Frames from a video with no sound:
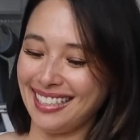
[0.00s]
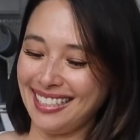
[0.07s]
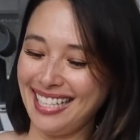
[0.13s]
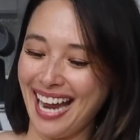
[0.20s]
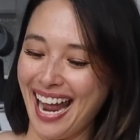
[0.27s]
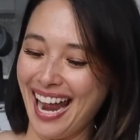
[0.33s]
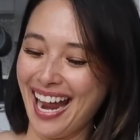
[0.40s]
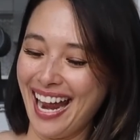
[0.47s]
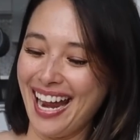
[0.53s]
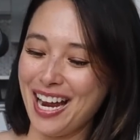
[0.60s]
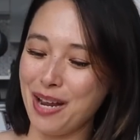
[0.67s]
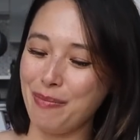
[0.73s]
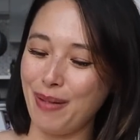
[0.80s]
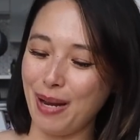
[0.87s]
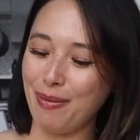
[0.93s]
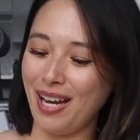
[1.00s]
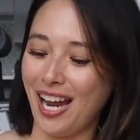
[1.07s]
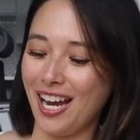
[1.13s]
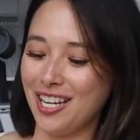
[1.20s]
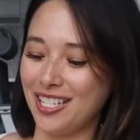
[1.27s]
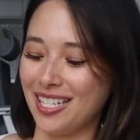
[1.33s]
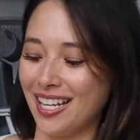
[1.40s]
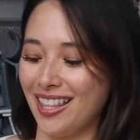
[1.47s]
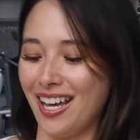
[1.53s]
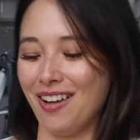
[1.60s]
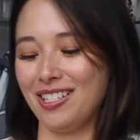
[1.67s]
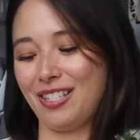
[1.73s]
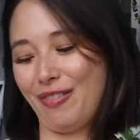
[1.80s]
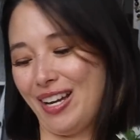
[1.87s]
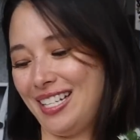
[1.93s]
Yay, baby Asia, that
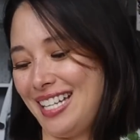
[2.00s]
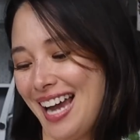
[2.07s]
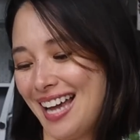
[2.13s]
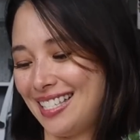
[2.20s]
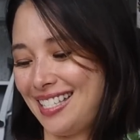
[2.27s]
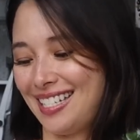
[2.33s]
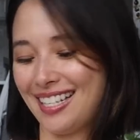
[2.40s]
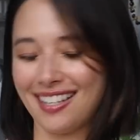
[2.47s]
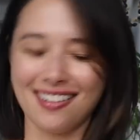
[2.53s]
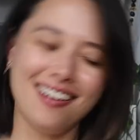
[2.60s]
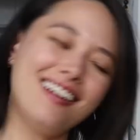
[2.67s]
was fantastic.